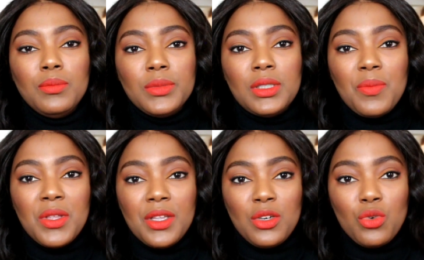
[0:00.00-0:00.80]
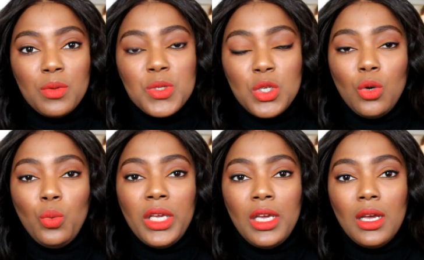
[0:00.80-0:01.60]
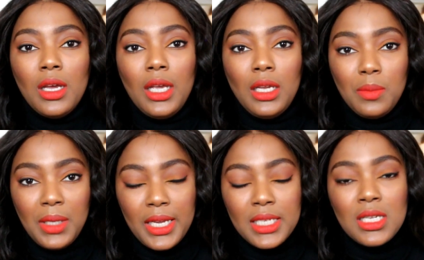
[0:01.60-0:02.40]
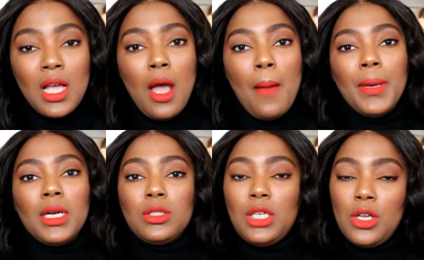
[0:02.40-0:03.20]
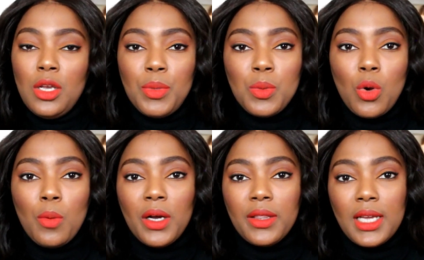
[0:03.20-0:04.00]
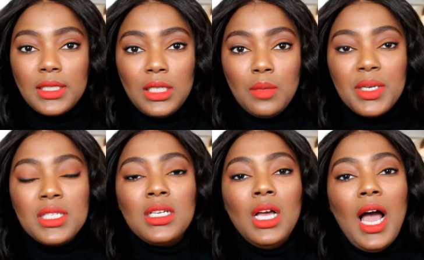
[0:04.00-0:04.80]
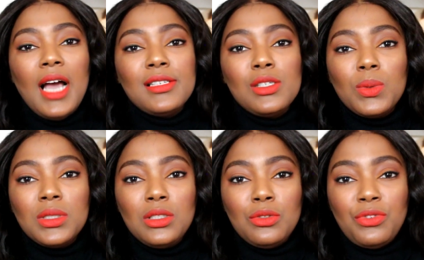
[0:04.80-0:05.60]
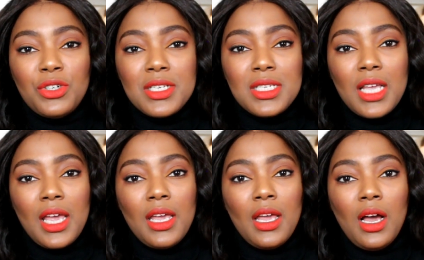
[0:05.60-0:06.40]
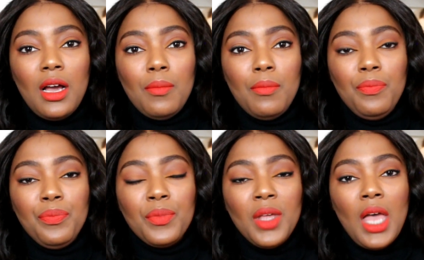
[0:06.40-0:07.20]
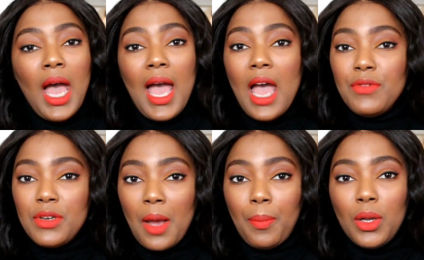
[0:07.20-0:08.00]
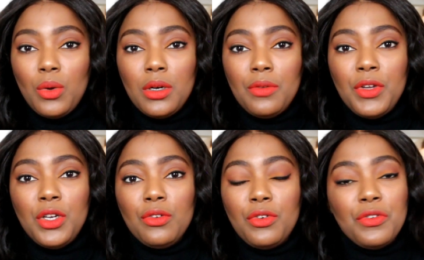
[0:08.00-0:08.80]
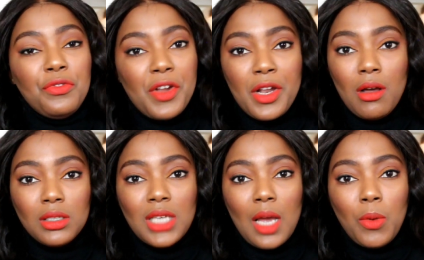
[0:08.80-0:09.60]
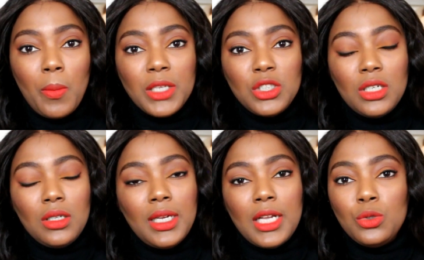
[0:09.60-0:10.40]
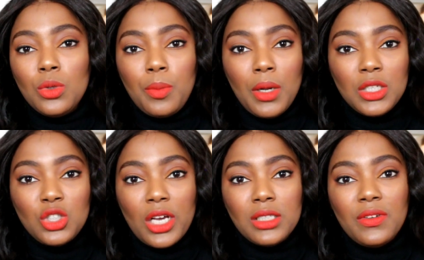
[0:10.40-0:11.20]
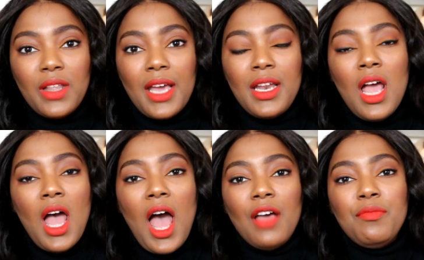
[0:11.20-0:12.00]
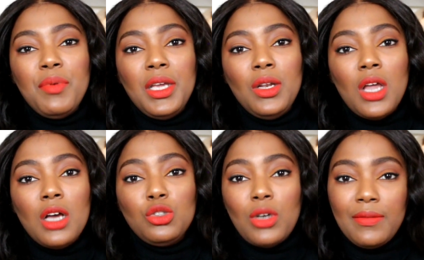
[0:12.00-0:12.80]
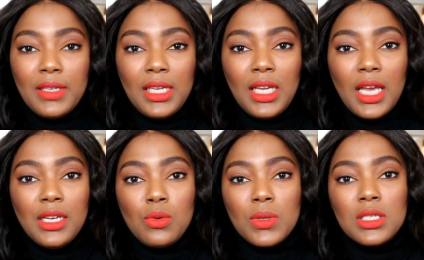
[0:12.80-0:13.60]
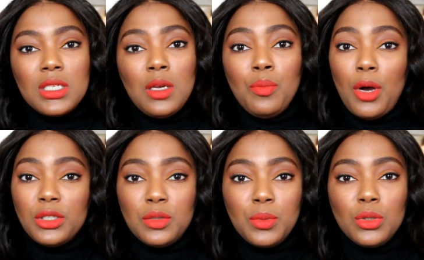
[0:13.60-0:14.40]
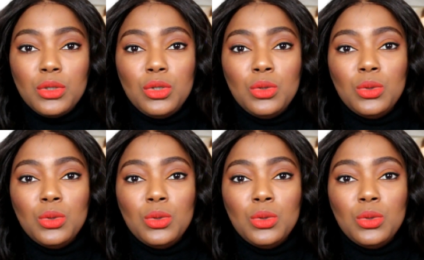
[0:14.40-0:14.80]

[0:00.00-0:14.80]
something that grips your wig in place, but I'll tell you a bit more about that in a bit. I just wanted to first say I haven't uploaded a video for a very long time on my channel, and I do apologize for that. I've been traveling and it was impossible to